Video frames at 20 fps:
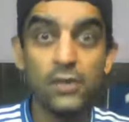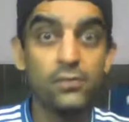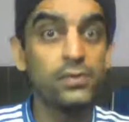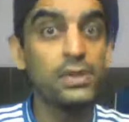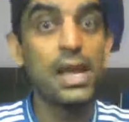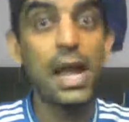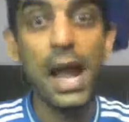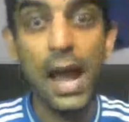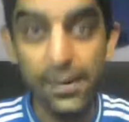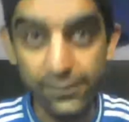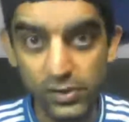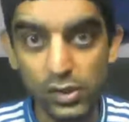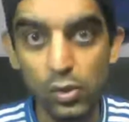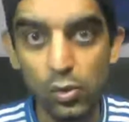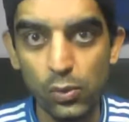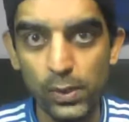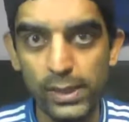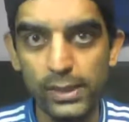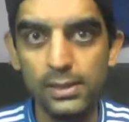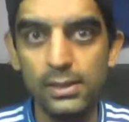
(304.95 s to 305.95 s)
We have to
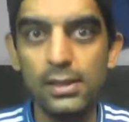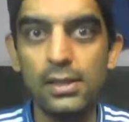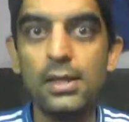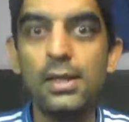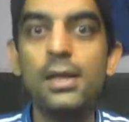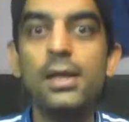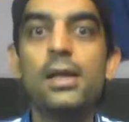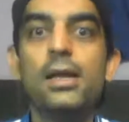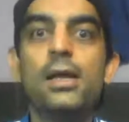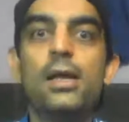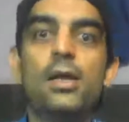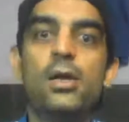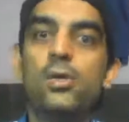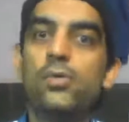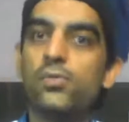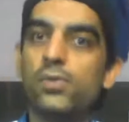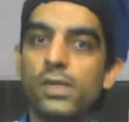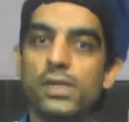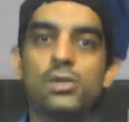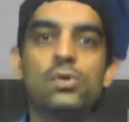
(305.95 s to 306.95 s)
win.
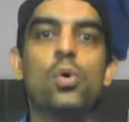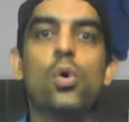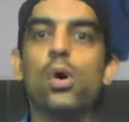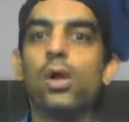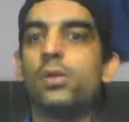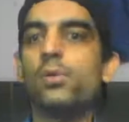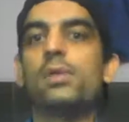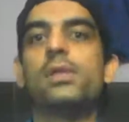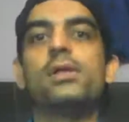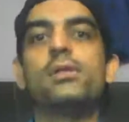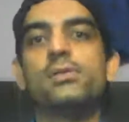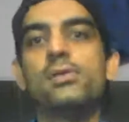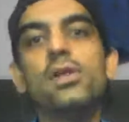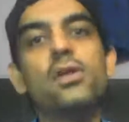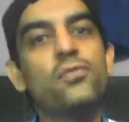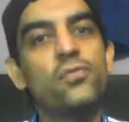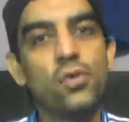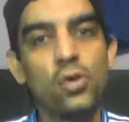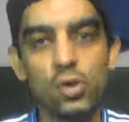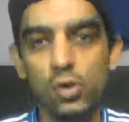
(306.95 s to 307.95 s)
We go in with a
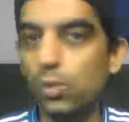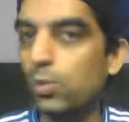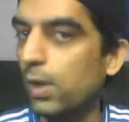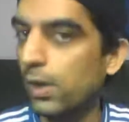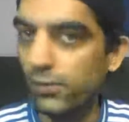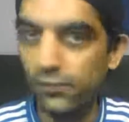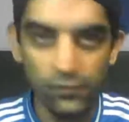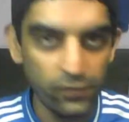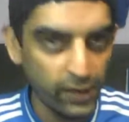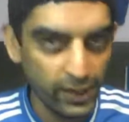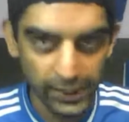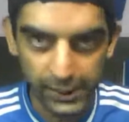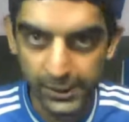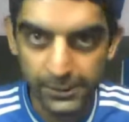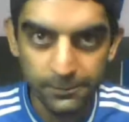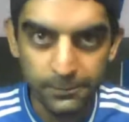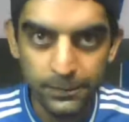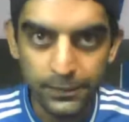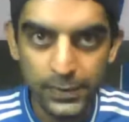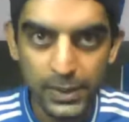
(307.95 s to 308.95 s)
3-4-2-1,
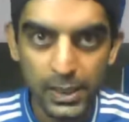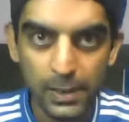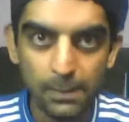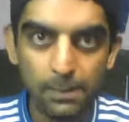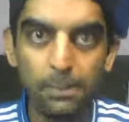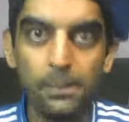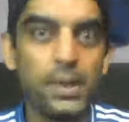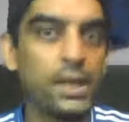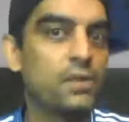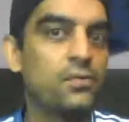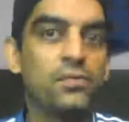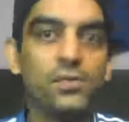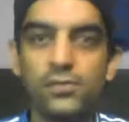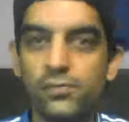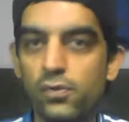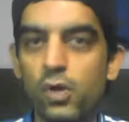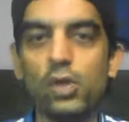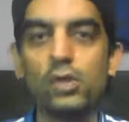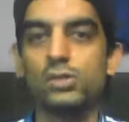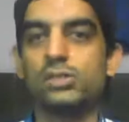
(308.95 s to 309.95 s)
fine, but
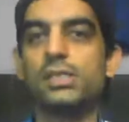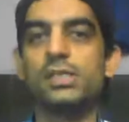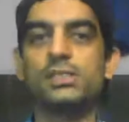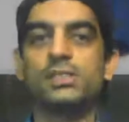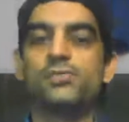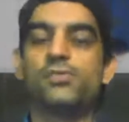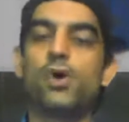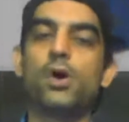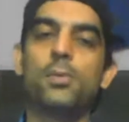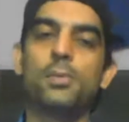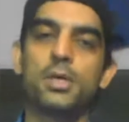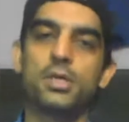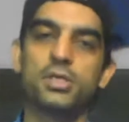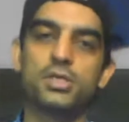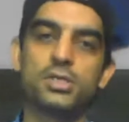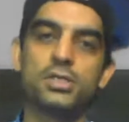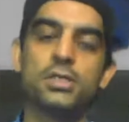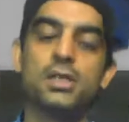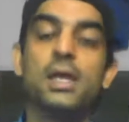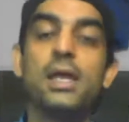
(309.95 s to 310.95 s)
we've got to change the
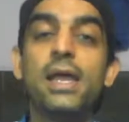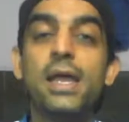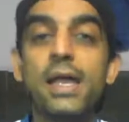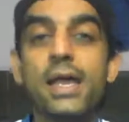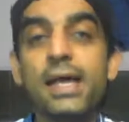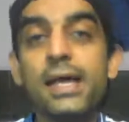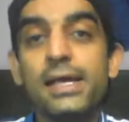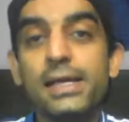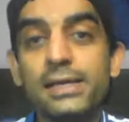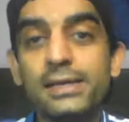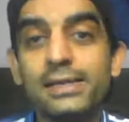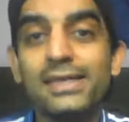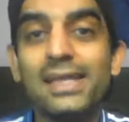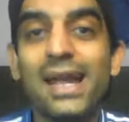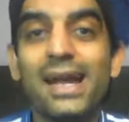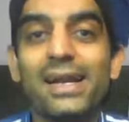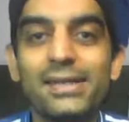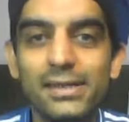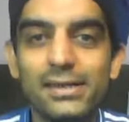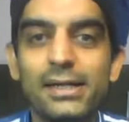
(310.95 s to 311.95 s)
formation,
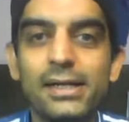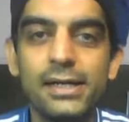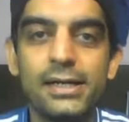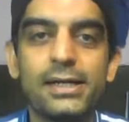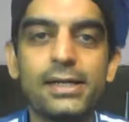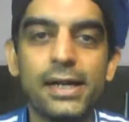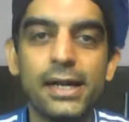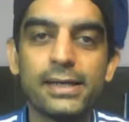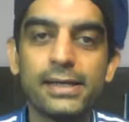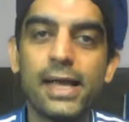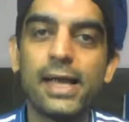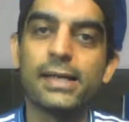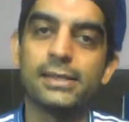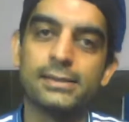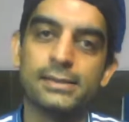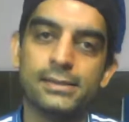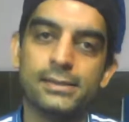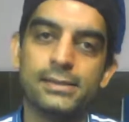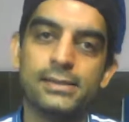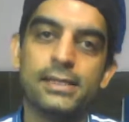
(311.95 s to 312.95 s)
get in an
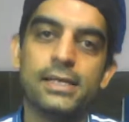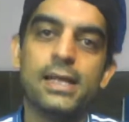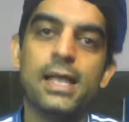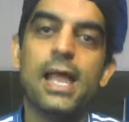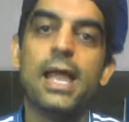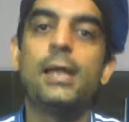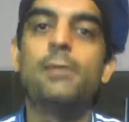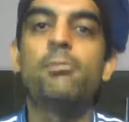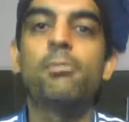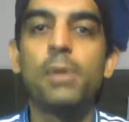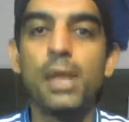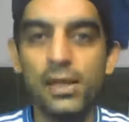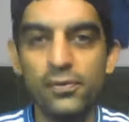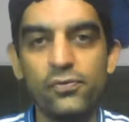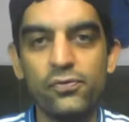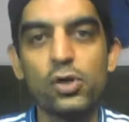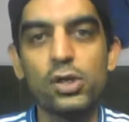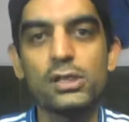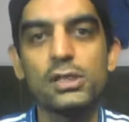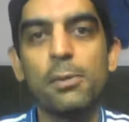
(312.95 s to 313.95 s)
attacker, and play
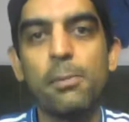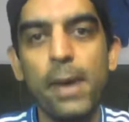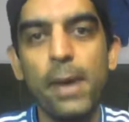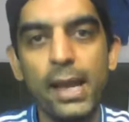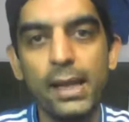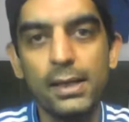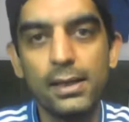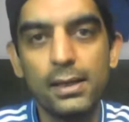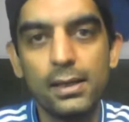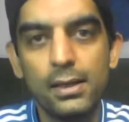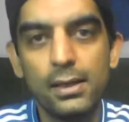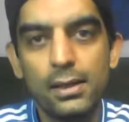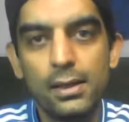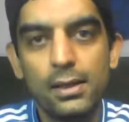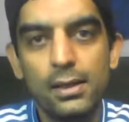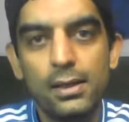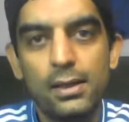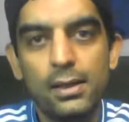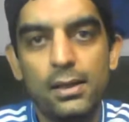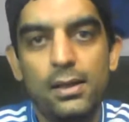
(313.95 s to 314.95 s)
for at the back.
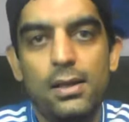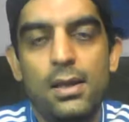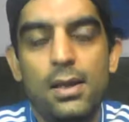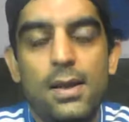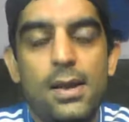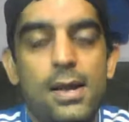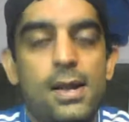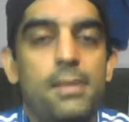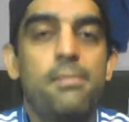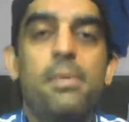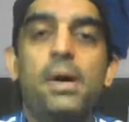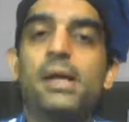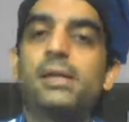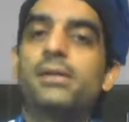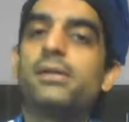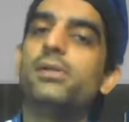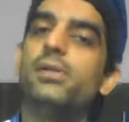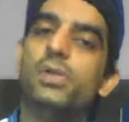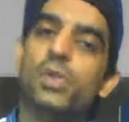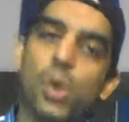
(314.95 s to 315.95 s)

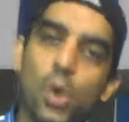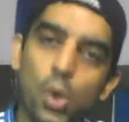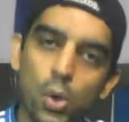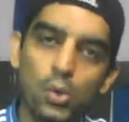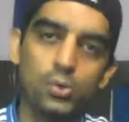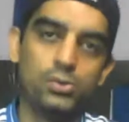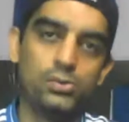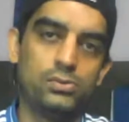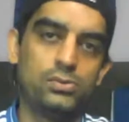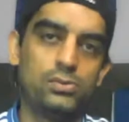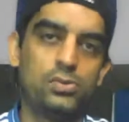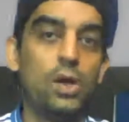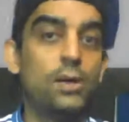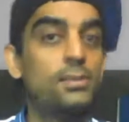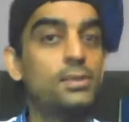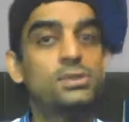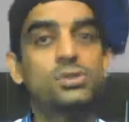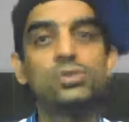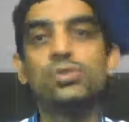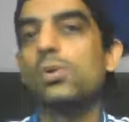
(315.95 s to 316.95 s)
But no,
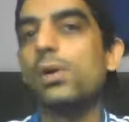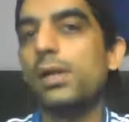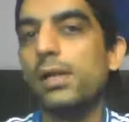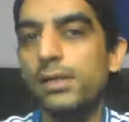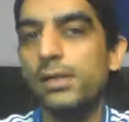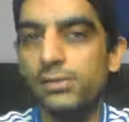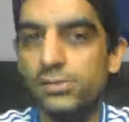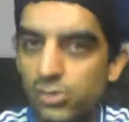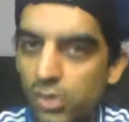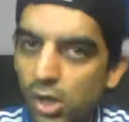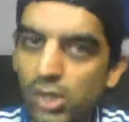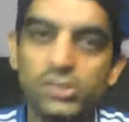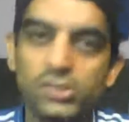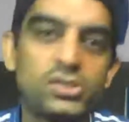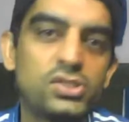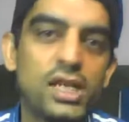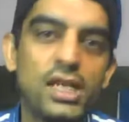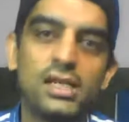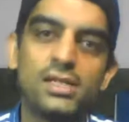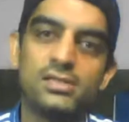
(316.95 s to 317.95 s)
Thomas Tuchel does not
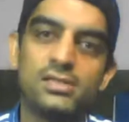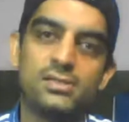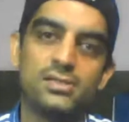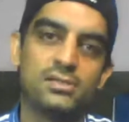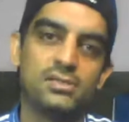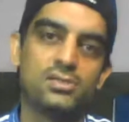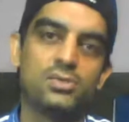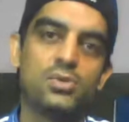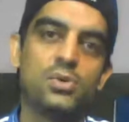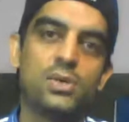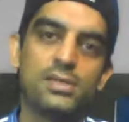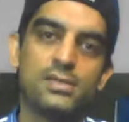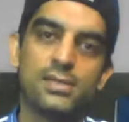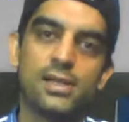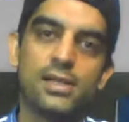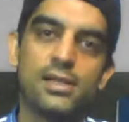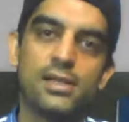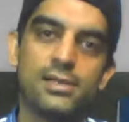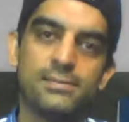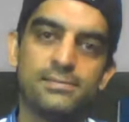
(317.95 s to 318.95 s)
change so
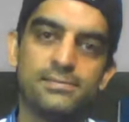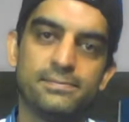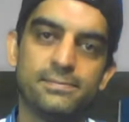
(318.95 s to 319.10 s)
easily.